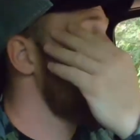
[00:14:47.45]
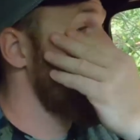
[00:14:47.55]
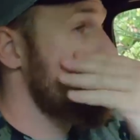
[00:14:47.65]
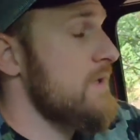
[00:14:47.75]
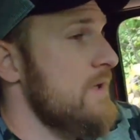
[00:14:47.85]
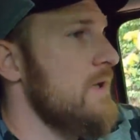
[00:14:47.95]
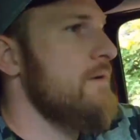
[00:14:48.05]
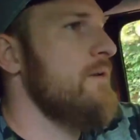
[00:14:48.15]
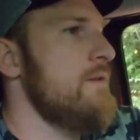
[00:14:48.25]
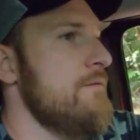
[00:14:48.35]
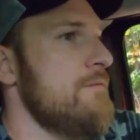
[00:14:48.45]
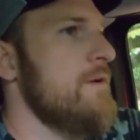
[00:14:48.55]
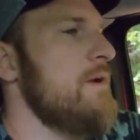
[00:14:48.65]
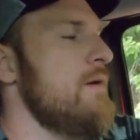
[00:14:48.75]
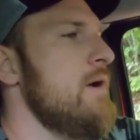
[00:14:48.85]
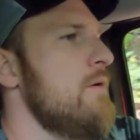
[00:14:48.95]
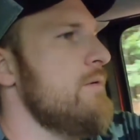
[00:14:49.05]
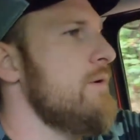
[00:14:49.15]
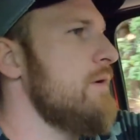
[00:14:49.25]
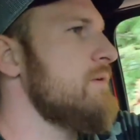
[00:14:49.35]
We're trying to get everything figured out
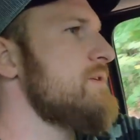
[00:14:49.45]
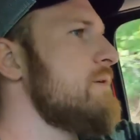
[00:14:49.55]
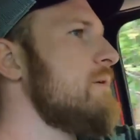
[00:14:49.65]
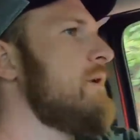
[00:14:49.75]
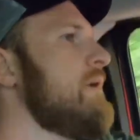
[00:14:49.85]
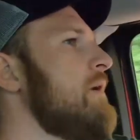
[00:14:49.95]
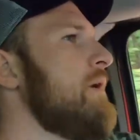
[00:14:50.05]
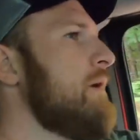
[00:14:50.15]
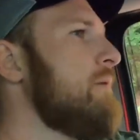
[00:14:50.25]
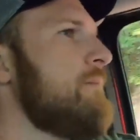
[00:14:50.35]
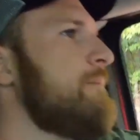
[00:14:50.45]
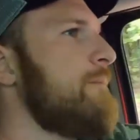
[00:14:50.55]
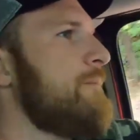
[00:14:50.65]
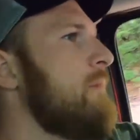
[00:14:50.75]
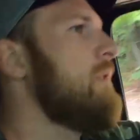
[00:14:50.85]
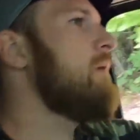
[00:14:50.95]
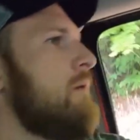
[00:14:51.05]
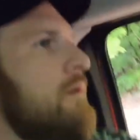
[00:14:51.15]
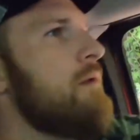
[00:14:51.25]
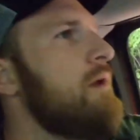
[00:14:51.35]
in a certain area.
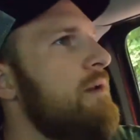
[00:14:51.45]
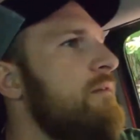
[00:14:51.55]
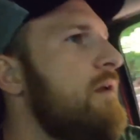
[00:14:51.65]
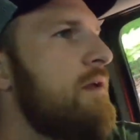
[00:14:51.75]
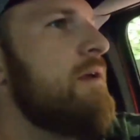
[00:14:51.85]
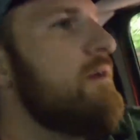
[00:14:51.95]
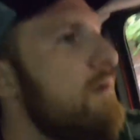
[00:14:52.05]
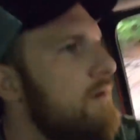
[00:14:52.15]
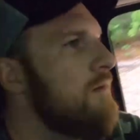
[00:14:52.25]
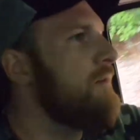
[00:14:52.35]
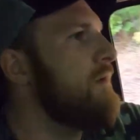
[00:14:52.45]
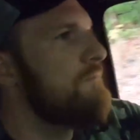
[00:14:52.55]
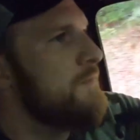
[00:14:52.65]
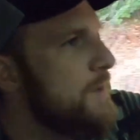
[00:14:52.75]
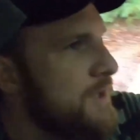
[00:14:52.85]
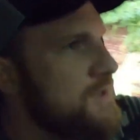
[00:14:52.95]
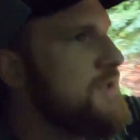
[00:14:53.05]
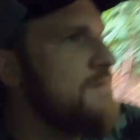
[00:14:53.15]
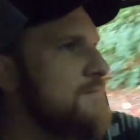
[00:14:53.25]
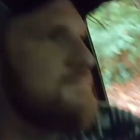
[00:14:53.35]
You gotta take in all the
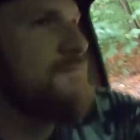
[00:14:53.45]
information.